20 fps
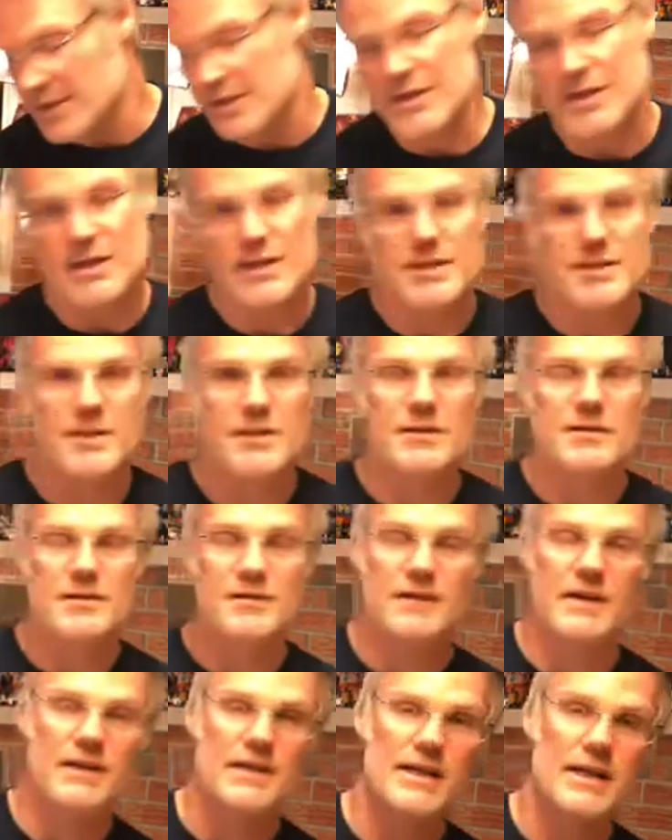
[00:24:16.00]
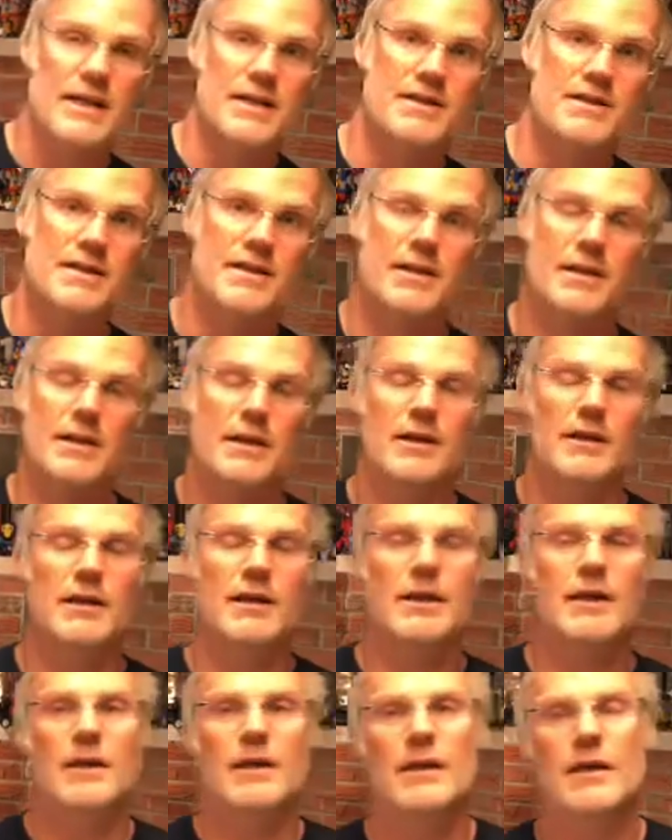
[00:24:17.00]
disc is fantastic and
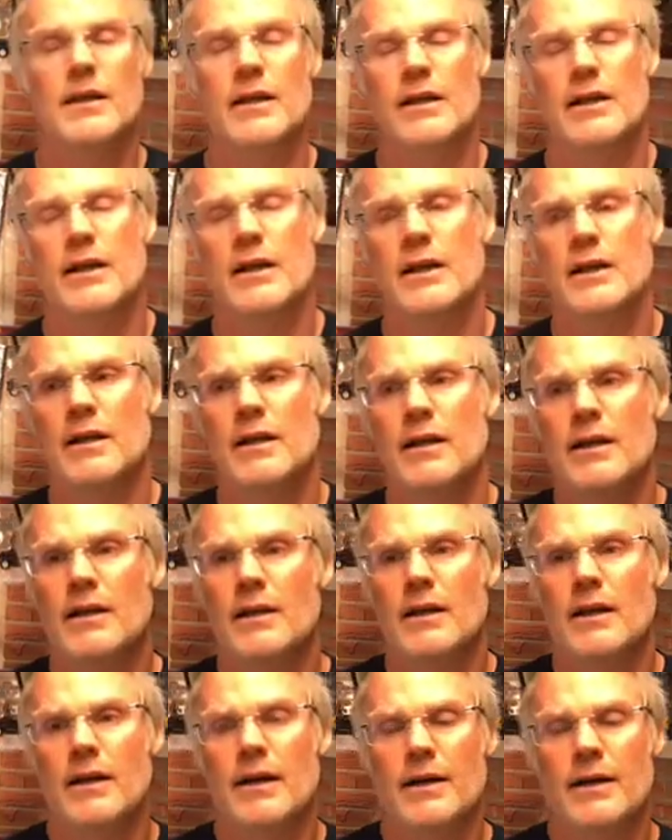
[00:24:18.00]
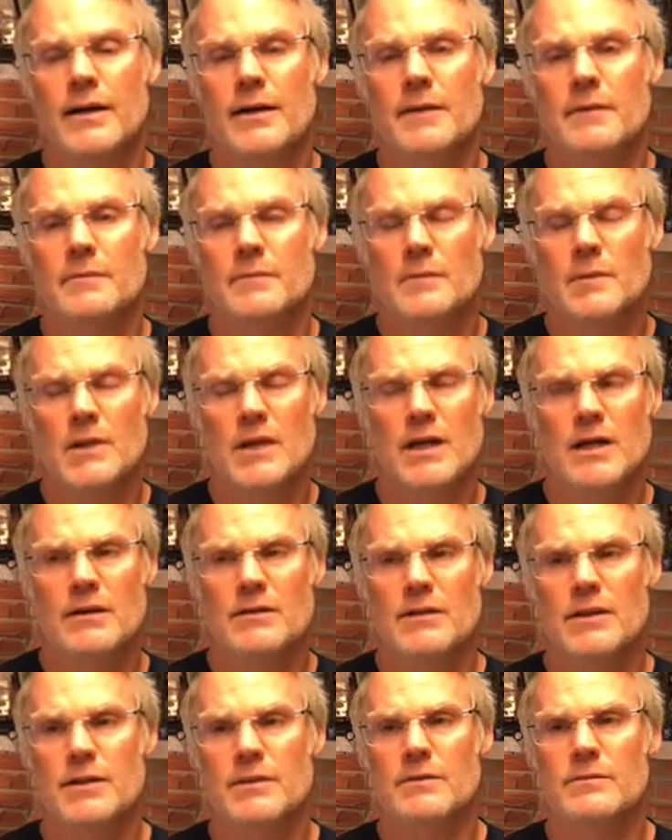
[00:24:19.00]
uh, um, kind of
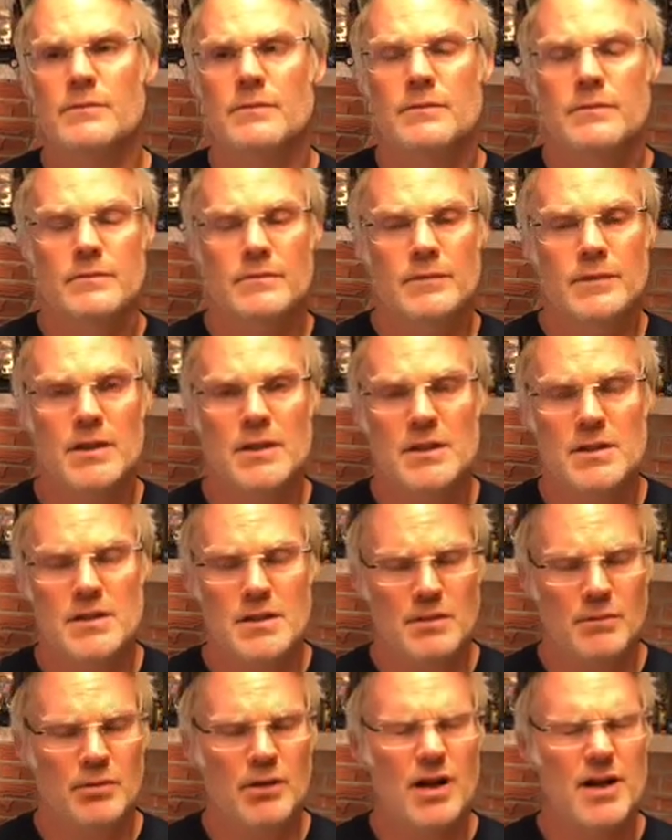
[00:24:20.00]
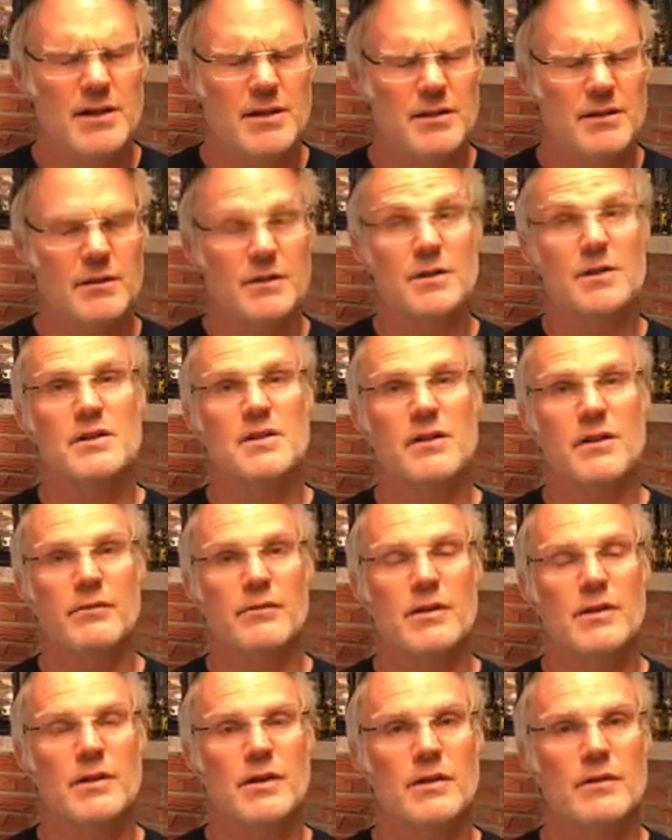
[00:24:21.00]
a a surprise little discovery
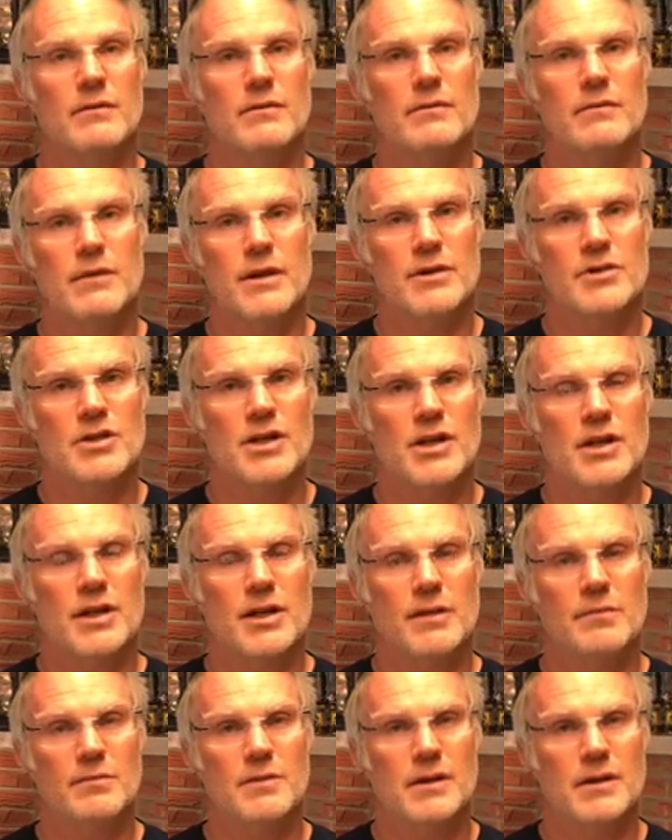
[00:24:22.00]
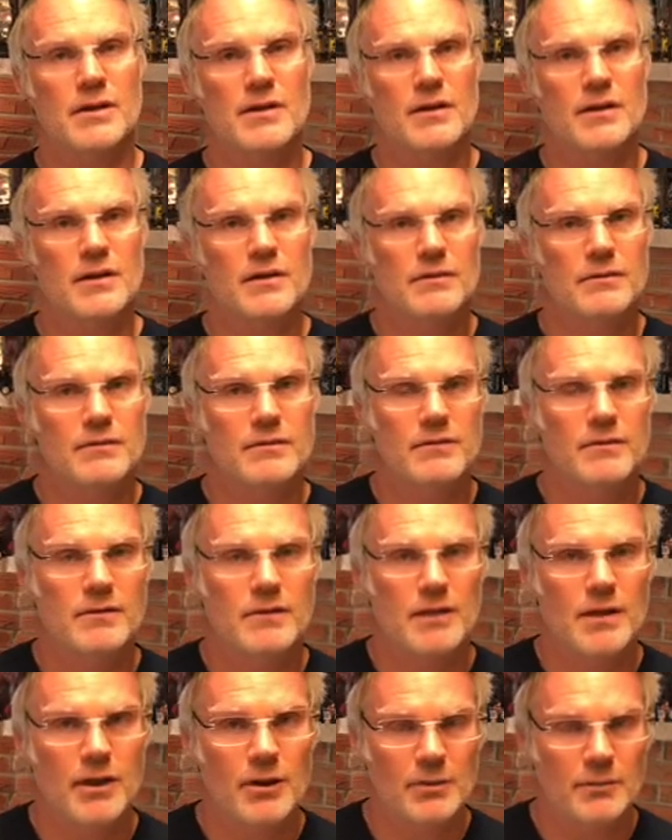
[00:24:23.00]
there that Johnny helped me uh,
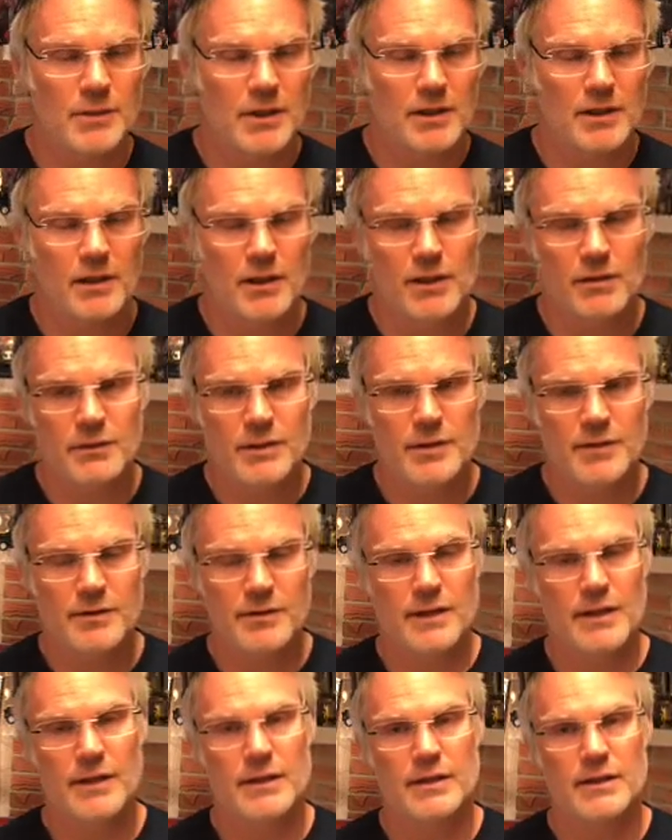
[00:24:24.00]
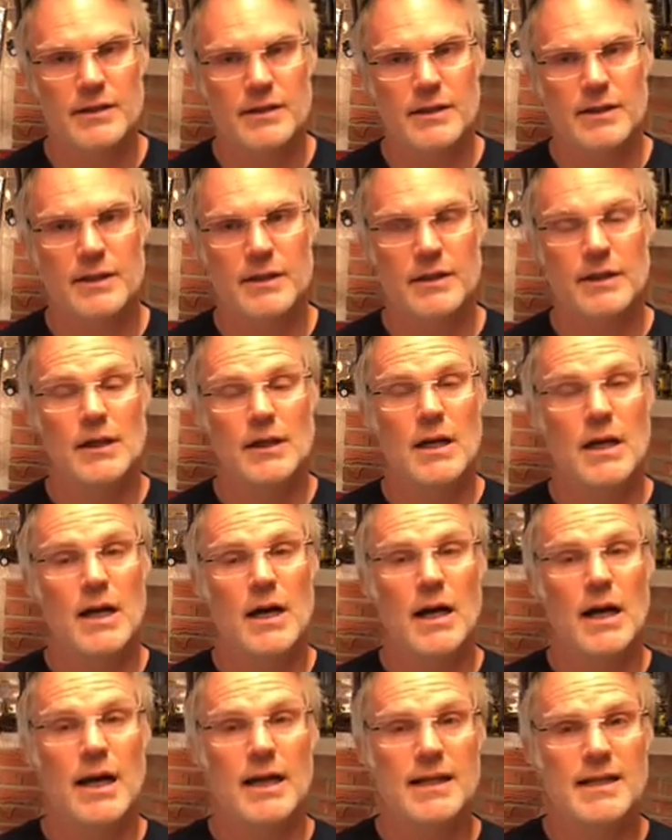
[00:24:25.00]
helped me along with, and uh,
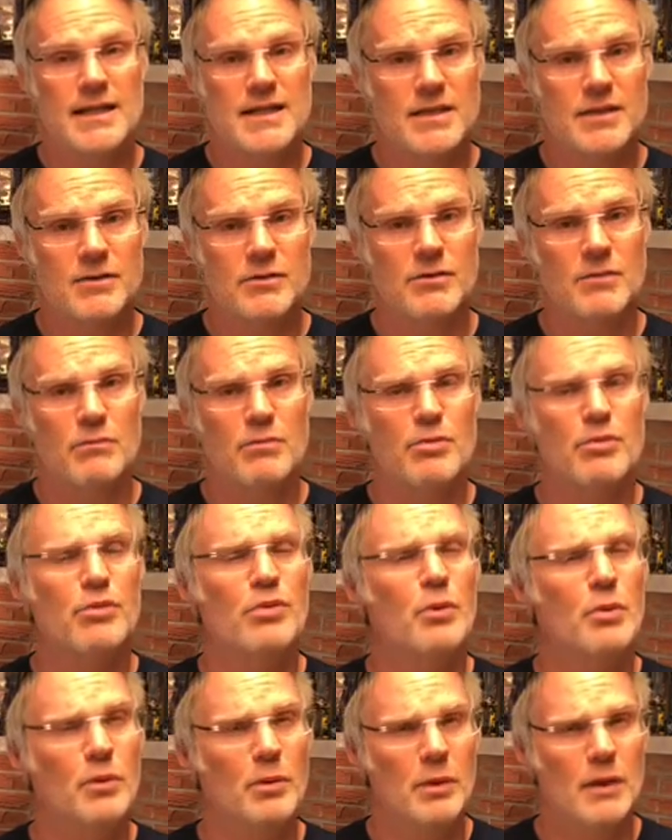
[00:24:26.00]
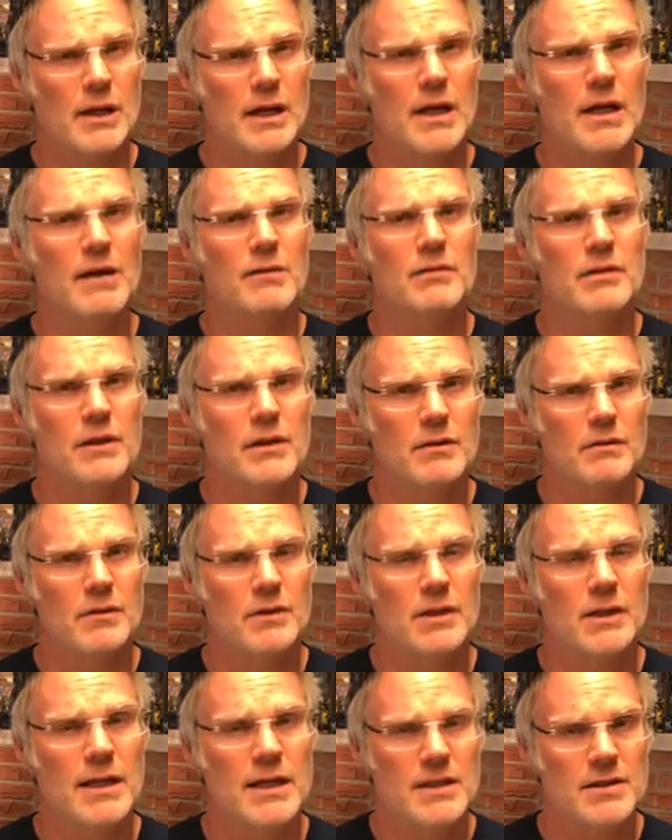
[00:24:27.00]
I listened to him pretty heavily over the
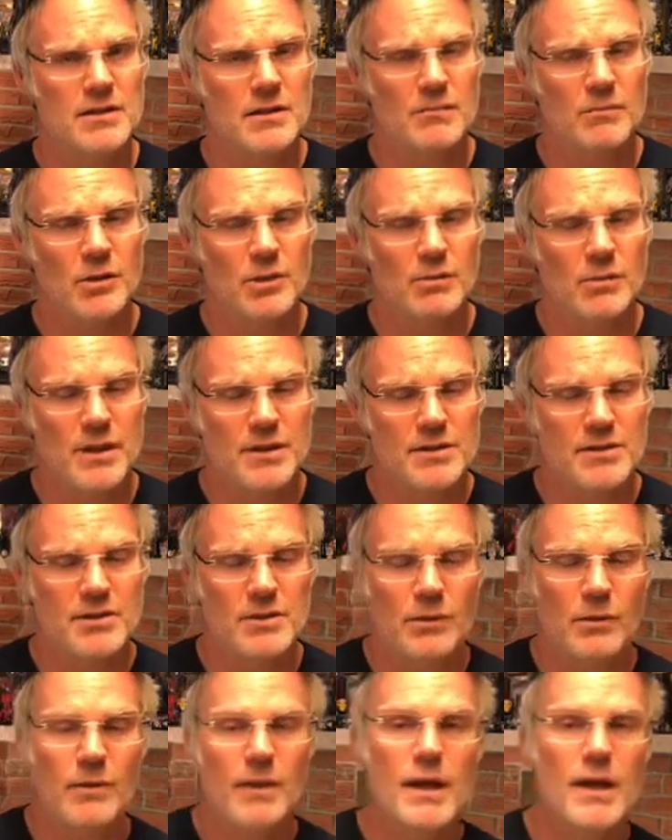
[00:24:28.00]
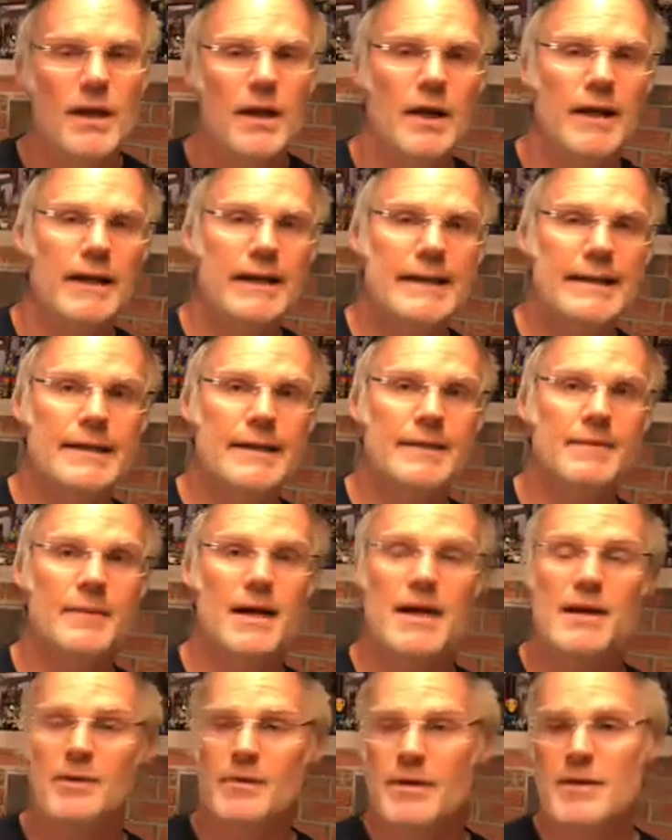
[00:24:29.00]
last number of months. So, um,
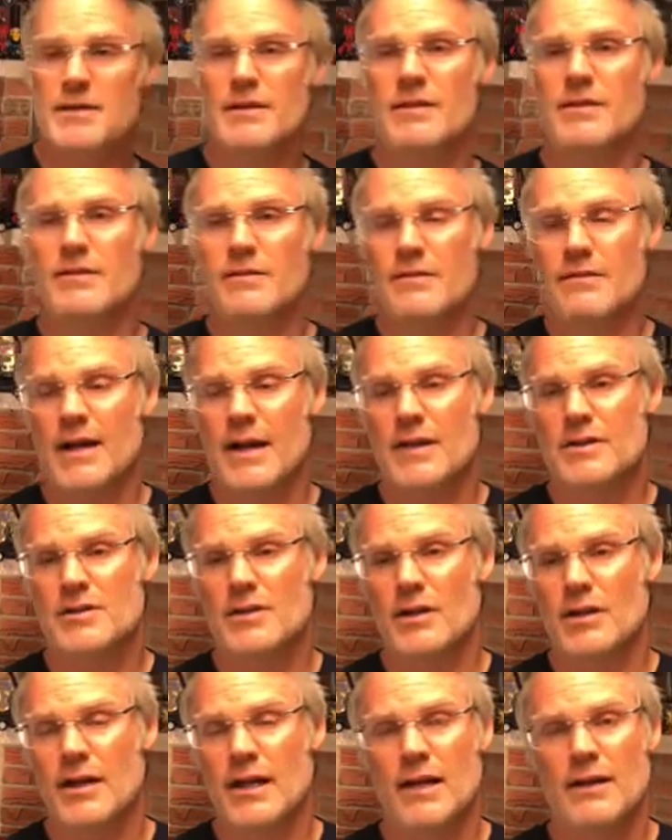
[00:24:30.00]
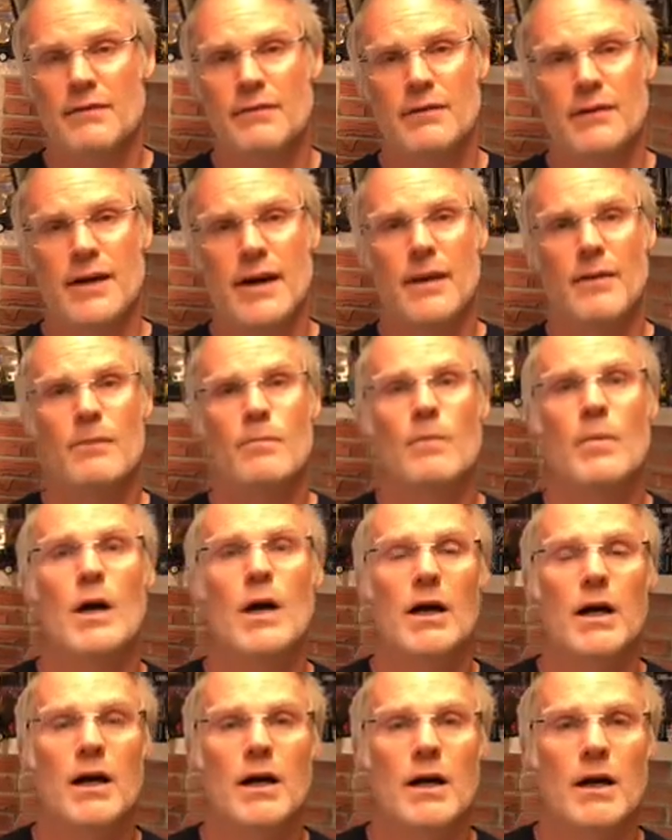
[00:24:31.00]
anyways, that is all I have for now.
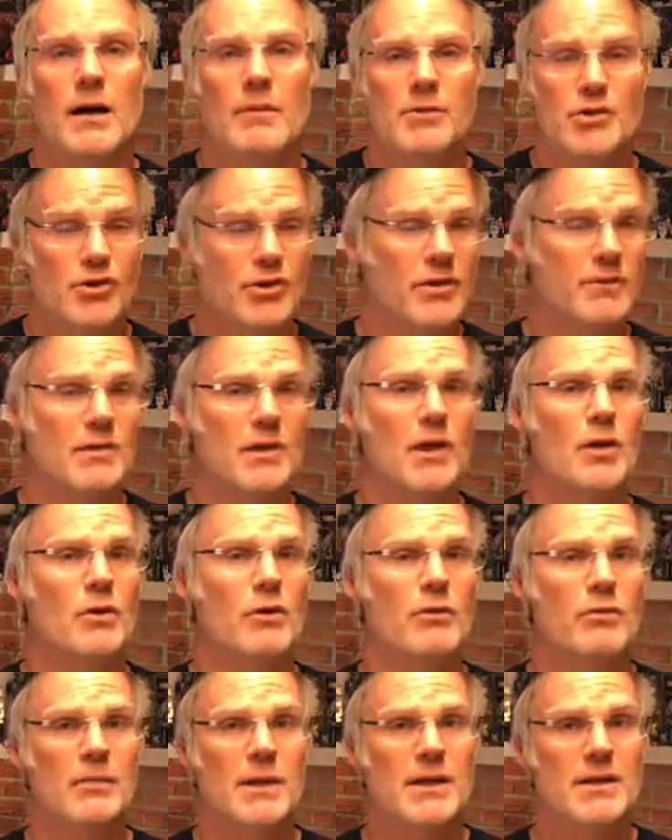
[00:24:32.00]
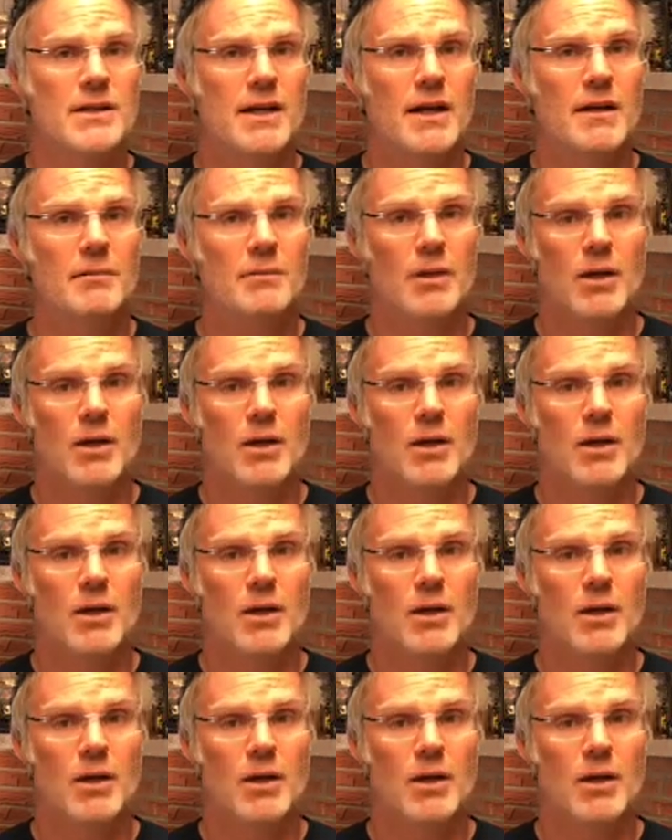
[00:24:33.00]
Uh, I'm sure I've gone over my time.